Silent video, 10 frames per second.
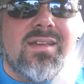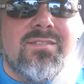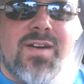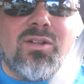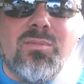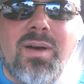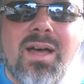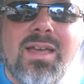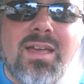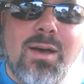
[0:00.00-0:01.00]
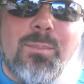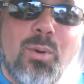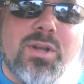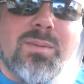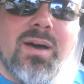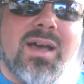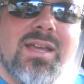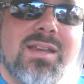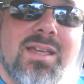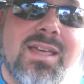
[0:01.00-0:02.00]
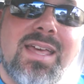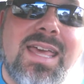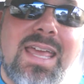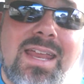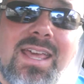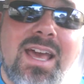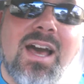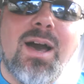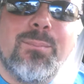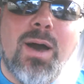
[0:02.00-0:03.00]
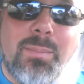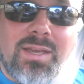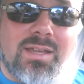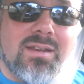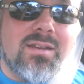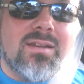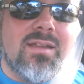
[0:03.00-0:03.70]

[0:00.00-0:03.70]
Followed by Porcupine Eating a Pumpkin.